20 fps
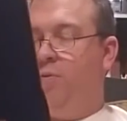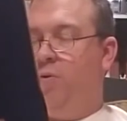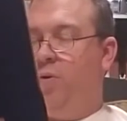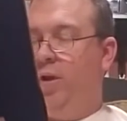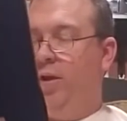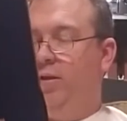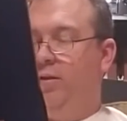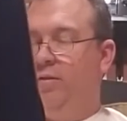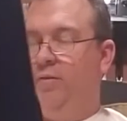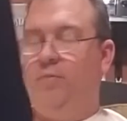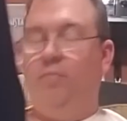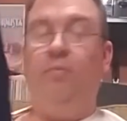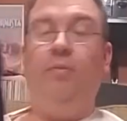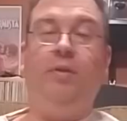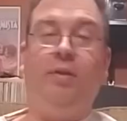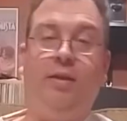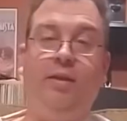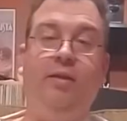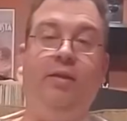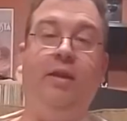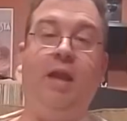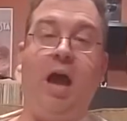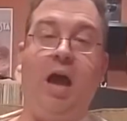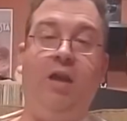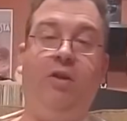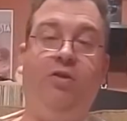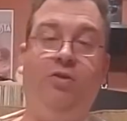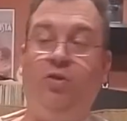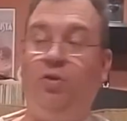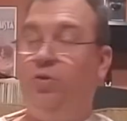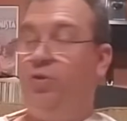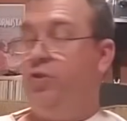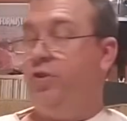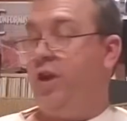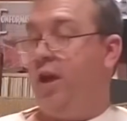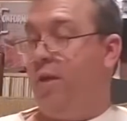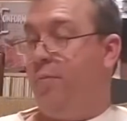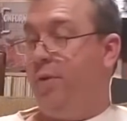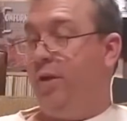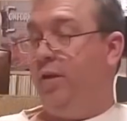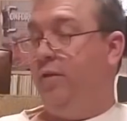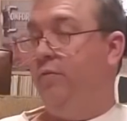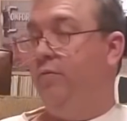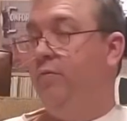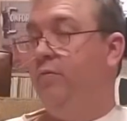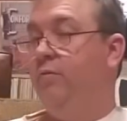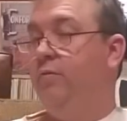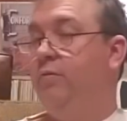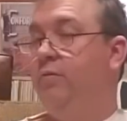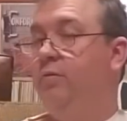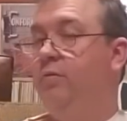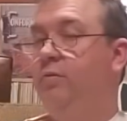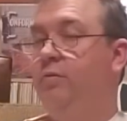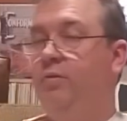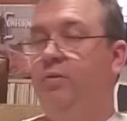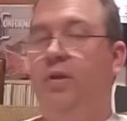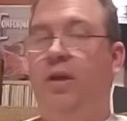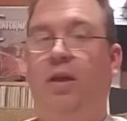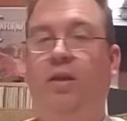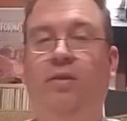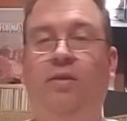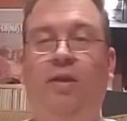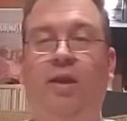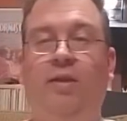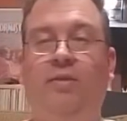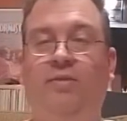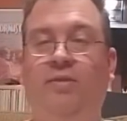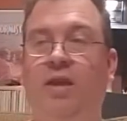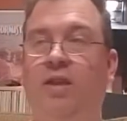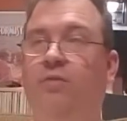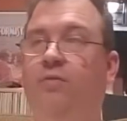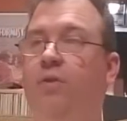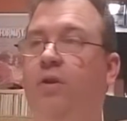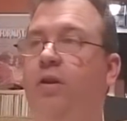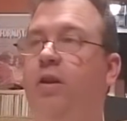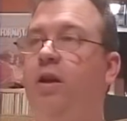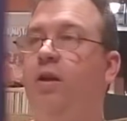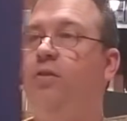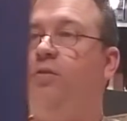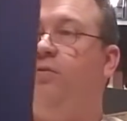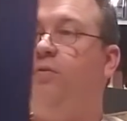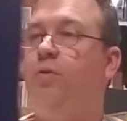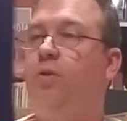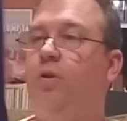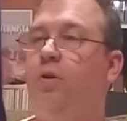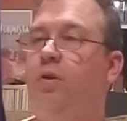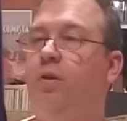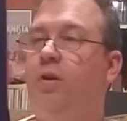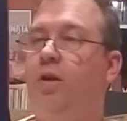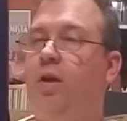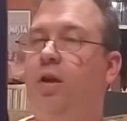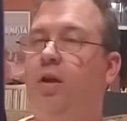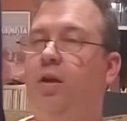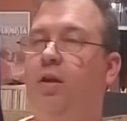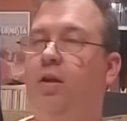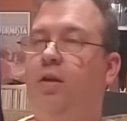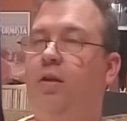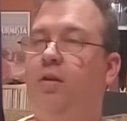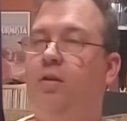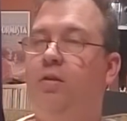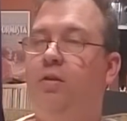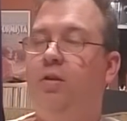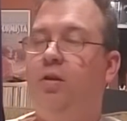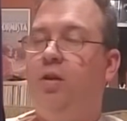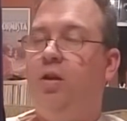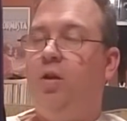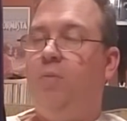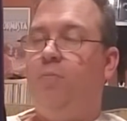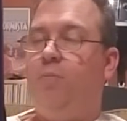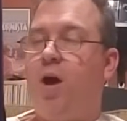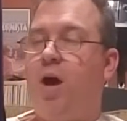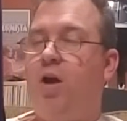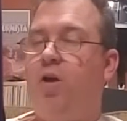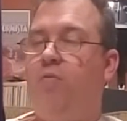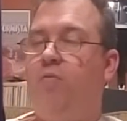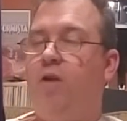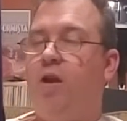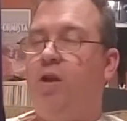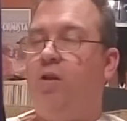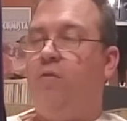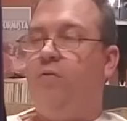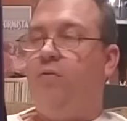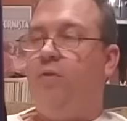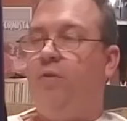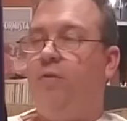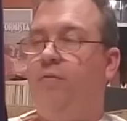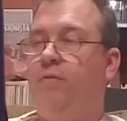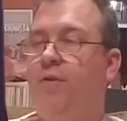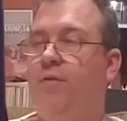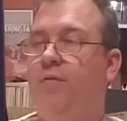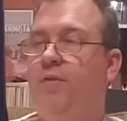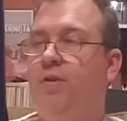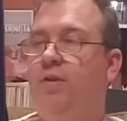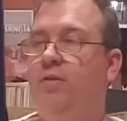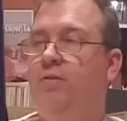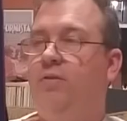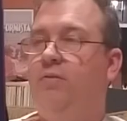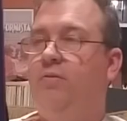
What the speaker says: point, not too shabby. And sounds very nice for a mono record from the 50s.